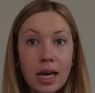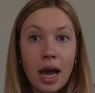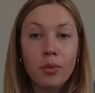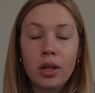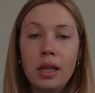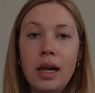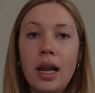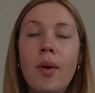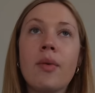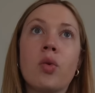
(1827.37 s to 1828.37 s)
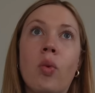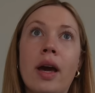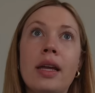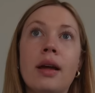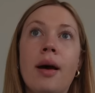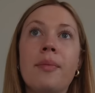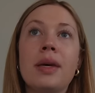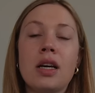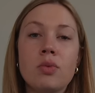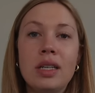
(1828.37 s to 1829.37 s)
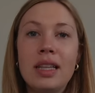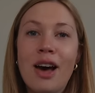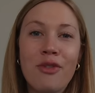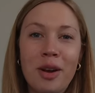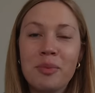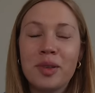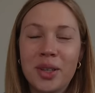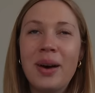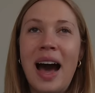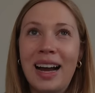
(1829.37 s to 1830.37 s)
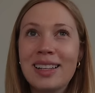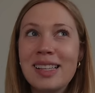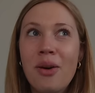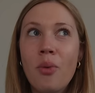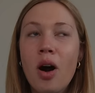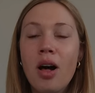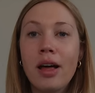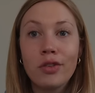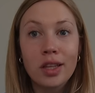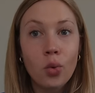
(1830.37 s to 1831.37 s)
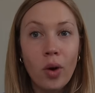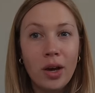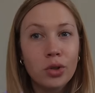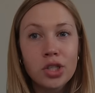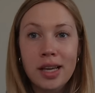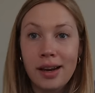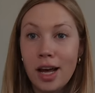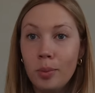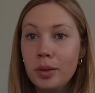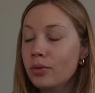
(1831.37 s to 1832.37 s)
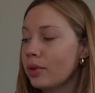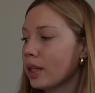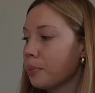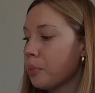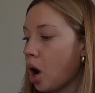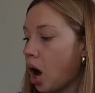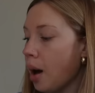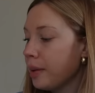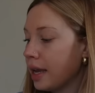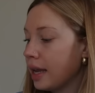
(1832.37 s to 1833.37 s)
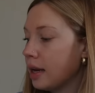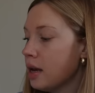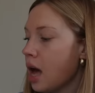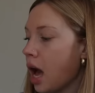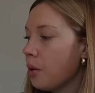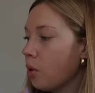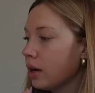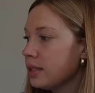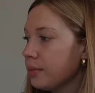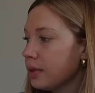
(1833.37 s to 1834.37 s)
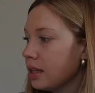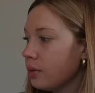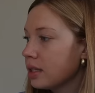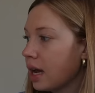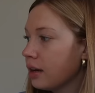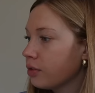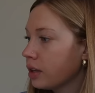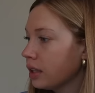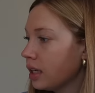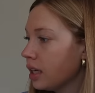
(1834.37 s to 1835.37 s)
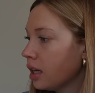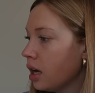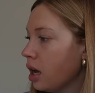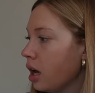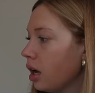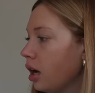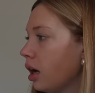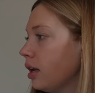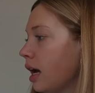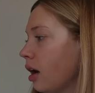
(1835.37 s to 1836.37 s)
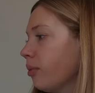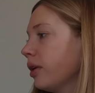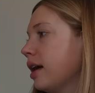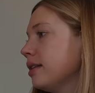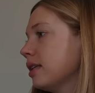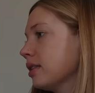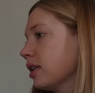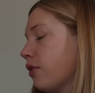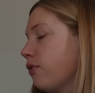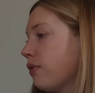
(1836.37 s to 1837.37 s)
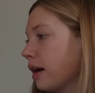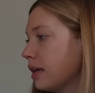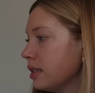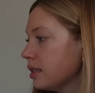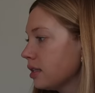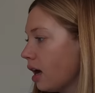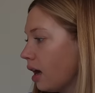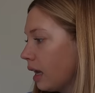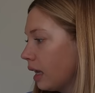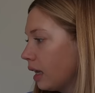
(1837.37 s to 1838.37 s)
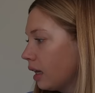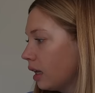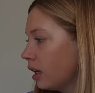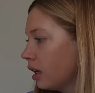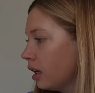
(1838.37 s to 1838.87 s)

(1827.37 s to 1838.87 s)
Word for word: I'm really glad I went with white um, because we did that fun blue accent wall. I feel like the white will just kind of help it really pop. And I wanted something that was kind of clean, Oh, now I'm realizing it's like a funky design.